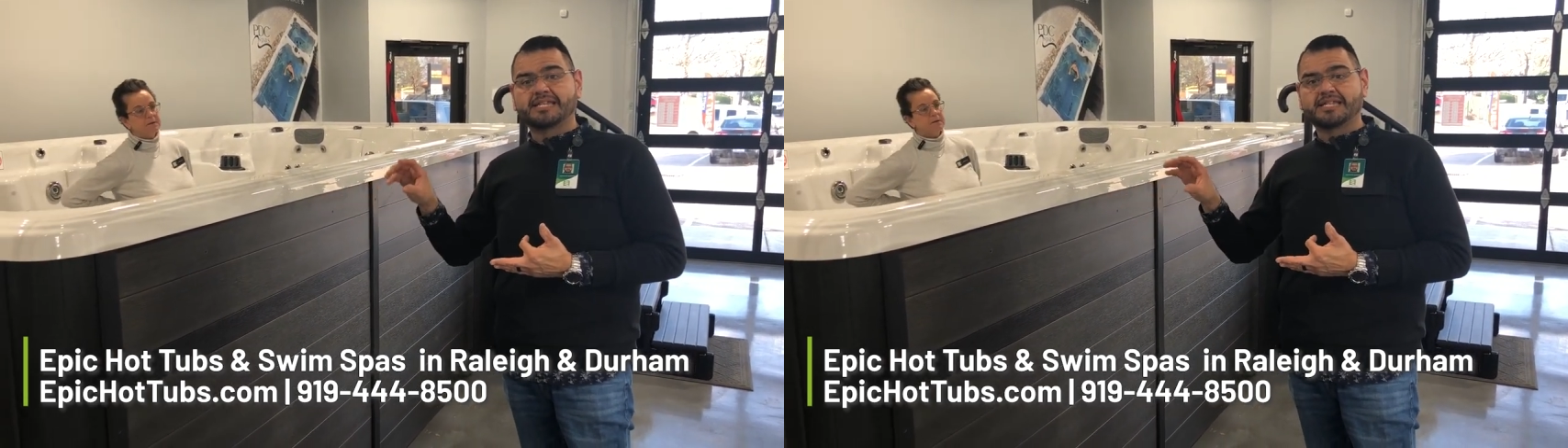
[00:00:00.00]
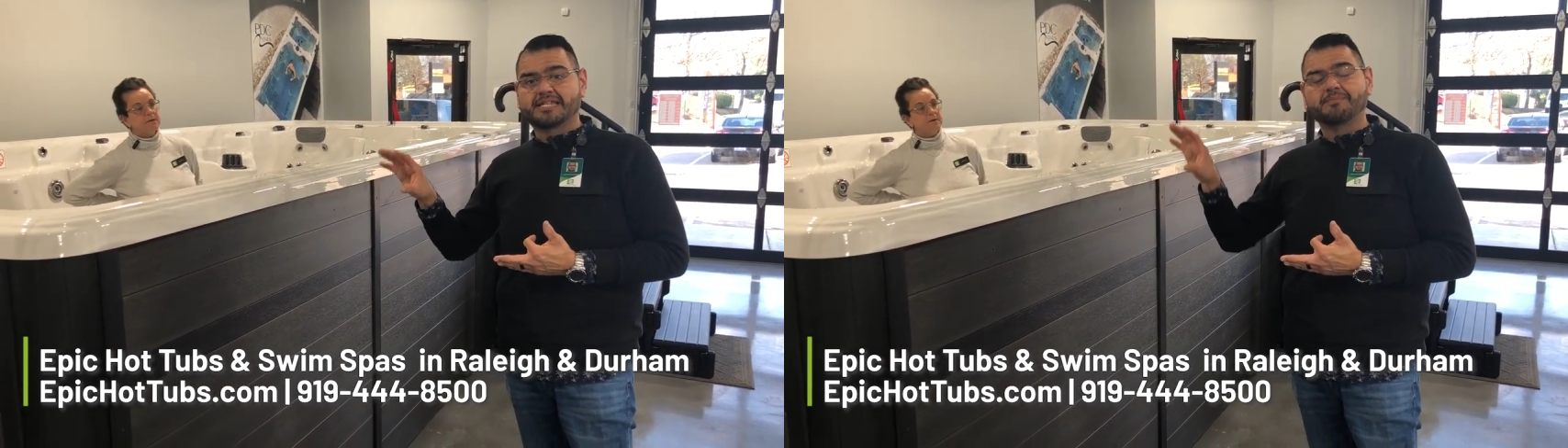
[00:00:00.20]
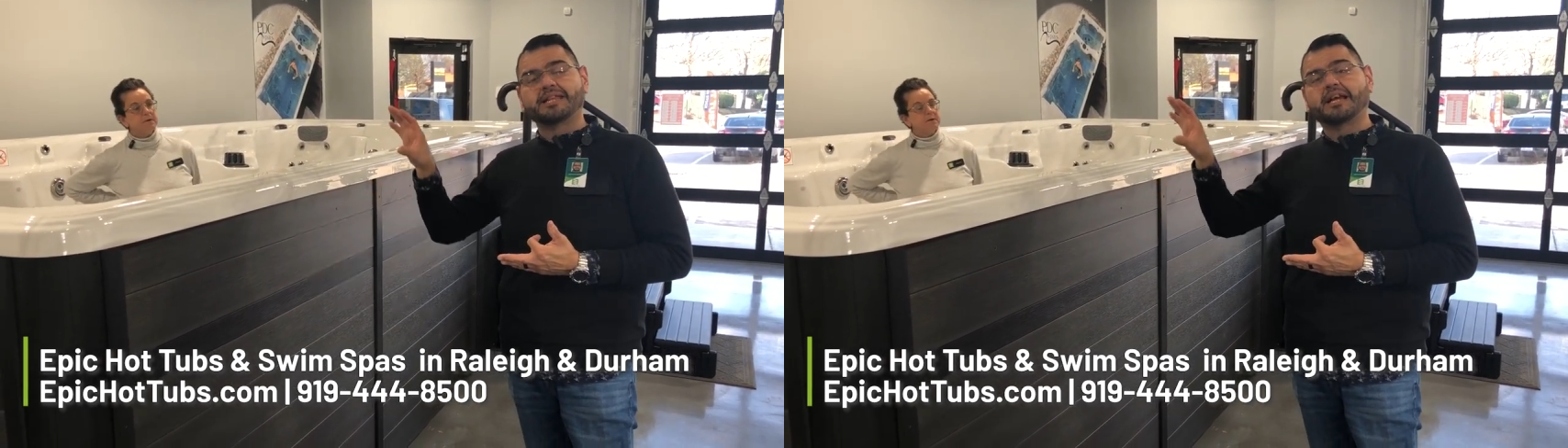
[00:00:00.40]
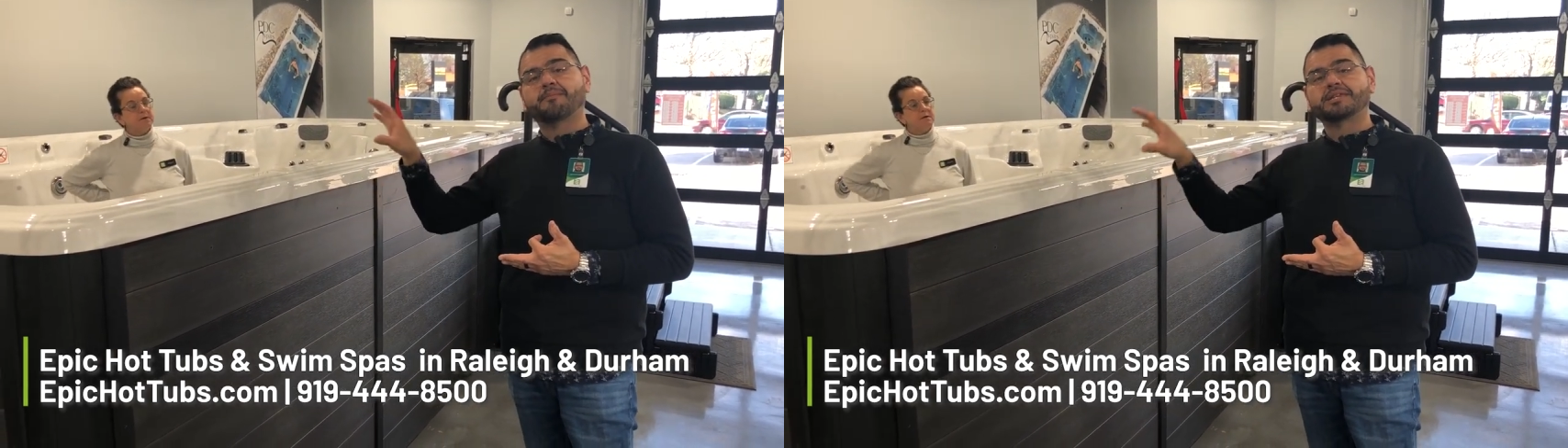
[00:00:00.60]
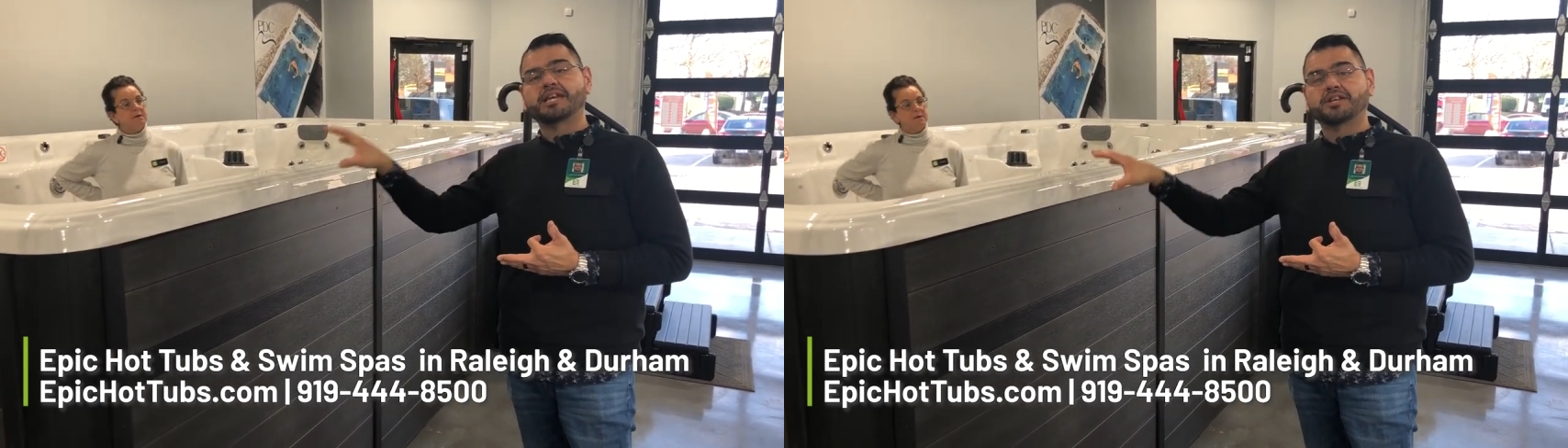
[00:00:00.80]
this is something that
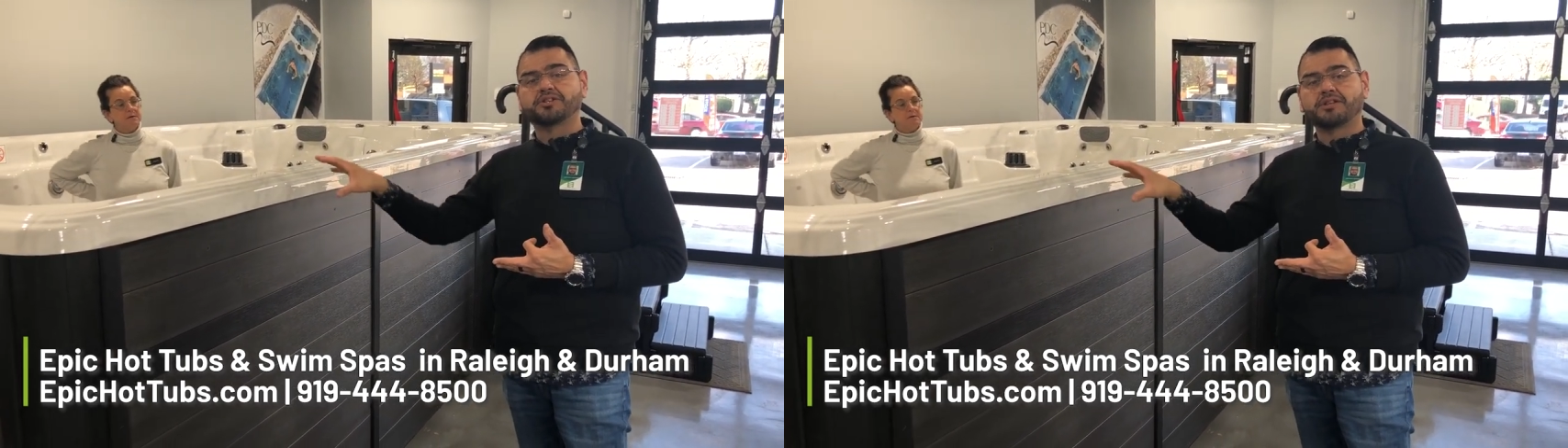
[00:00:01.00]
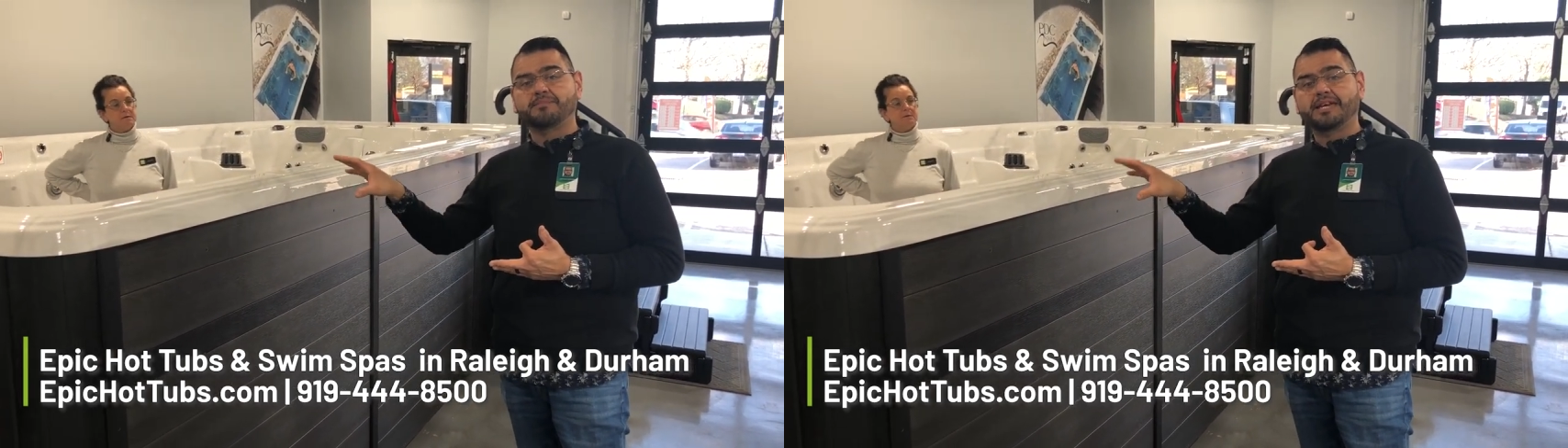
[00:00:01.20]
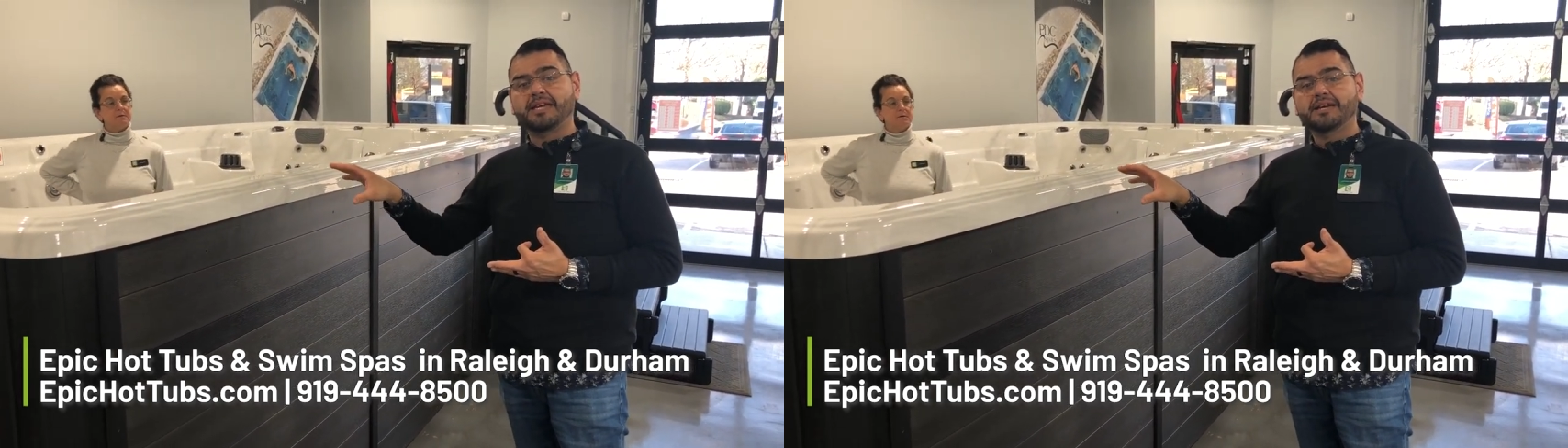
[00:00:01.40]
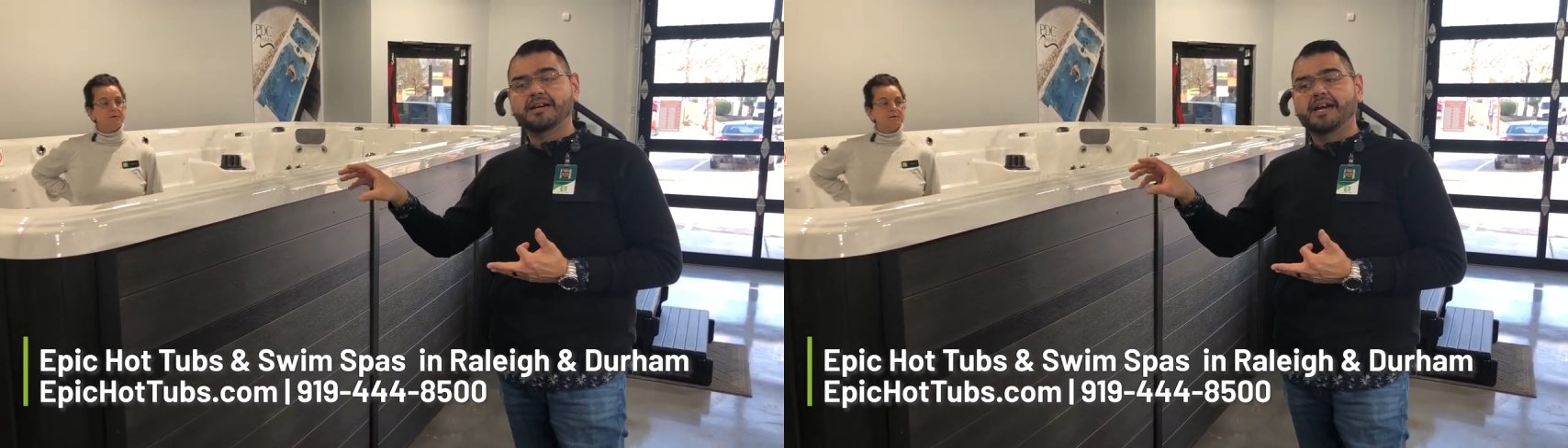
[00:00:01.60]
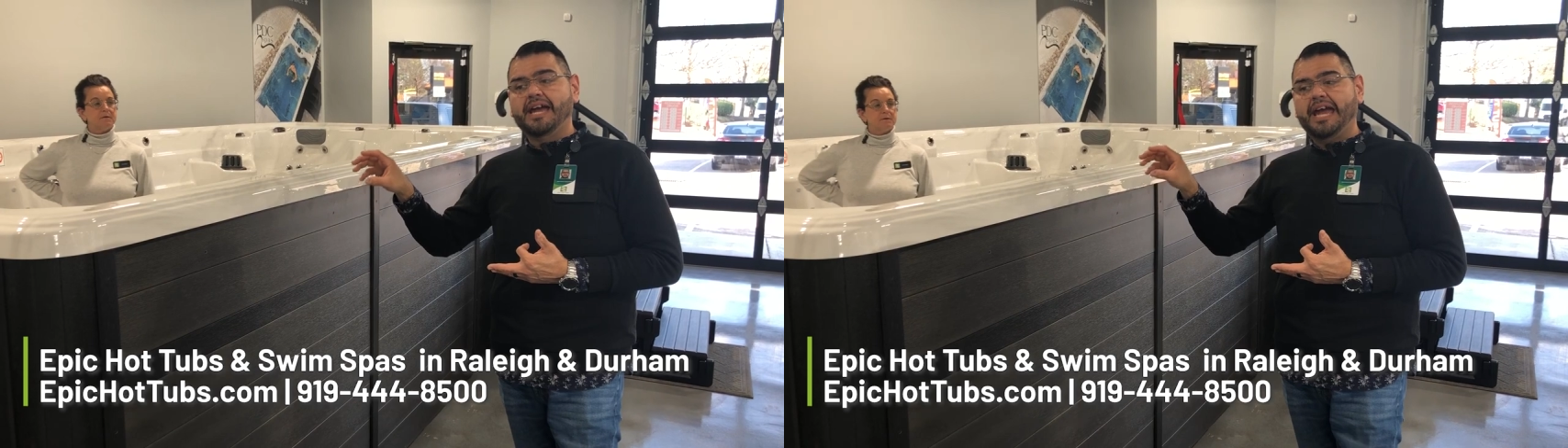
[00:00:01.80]
could potentially
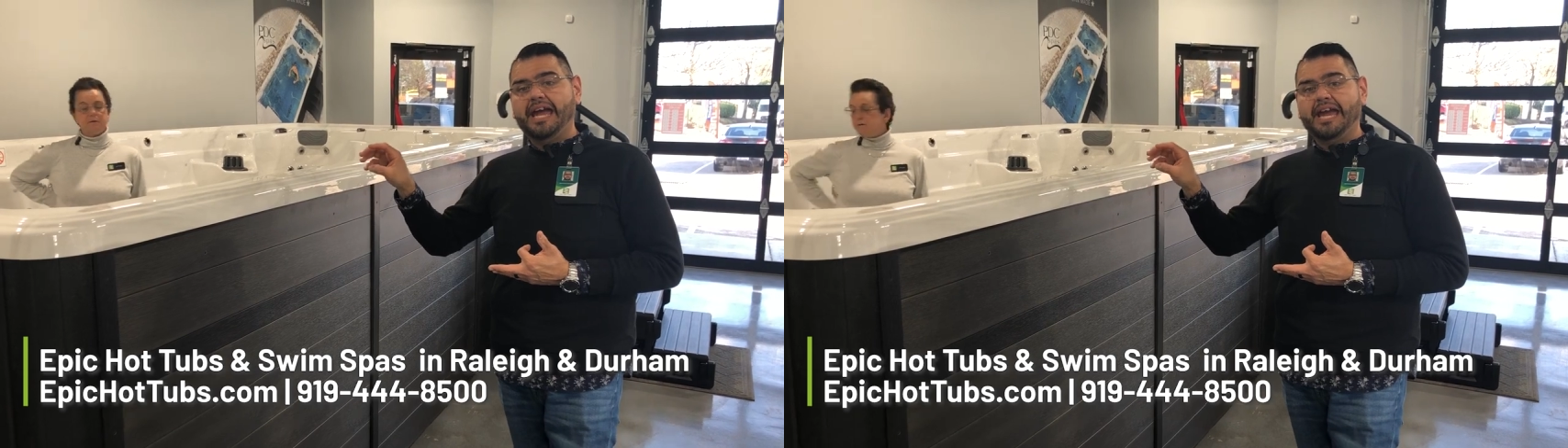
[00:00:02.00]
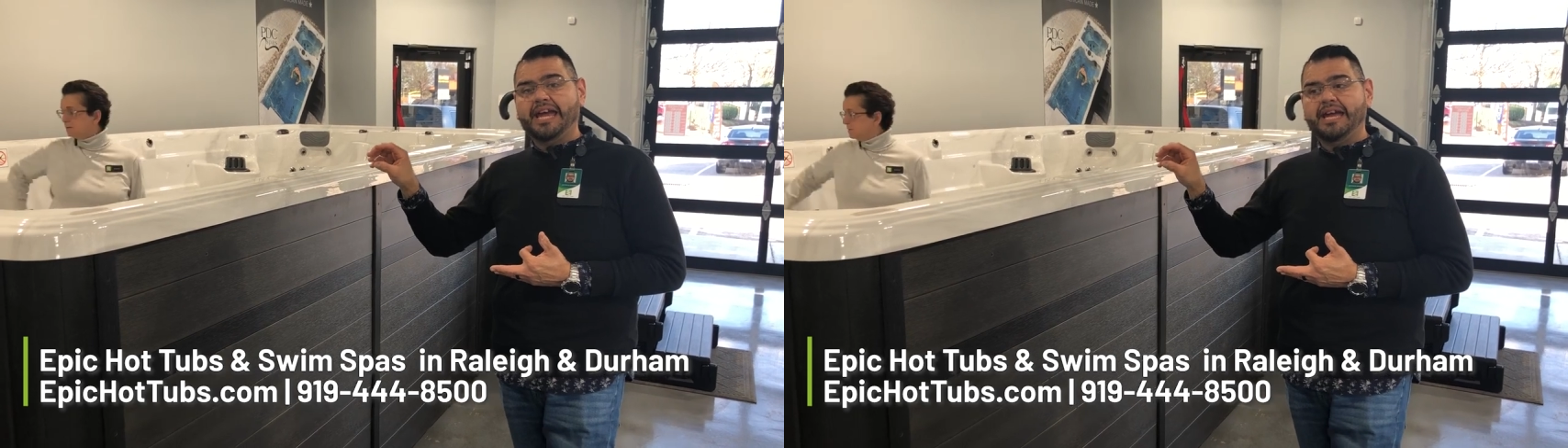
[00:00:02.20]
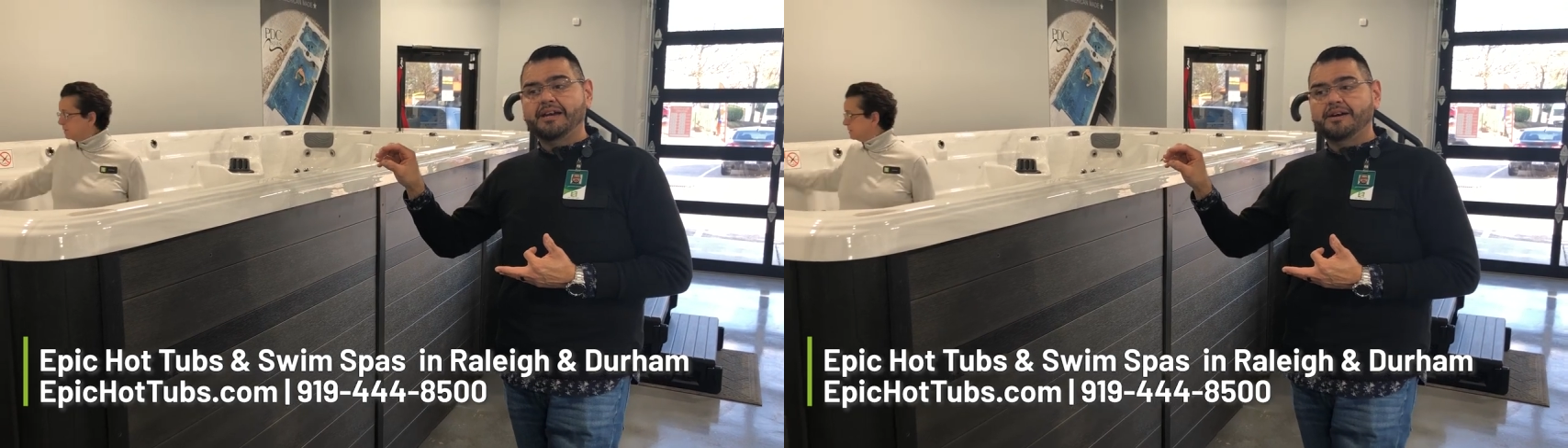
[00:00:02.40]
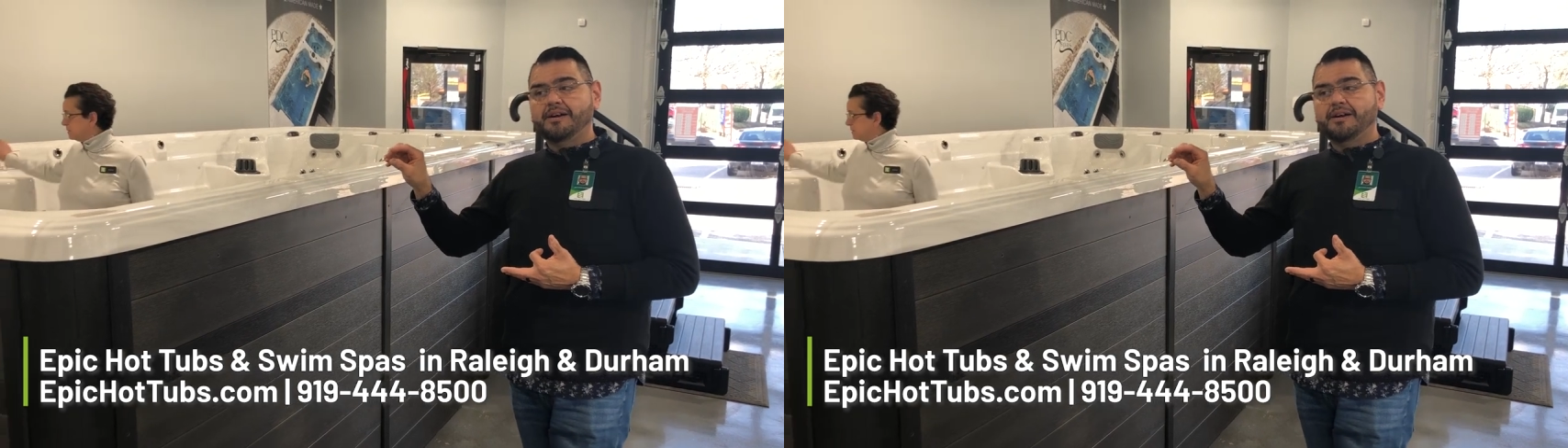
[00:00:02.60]
be a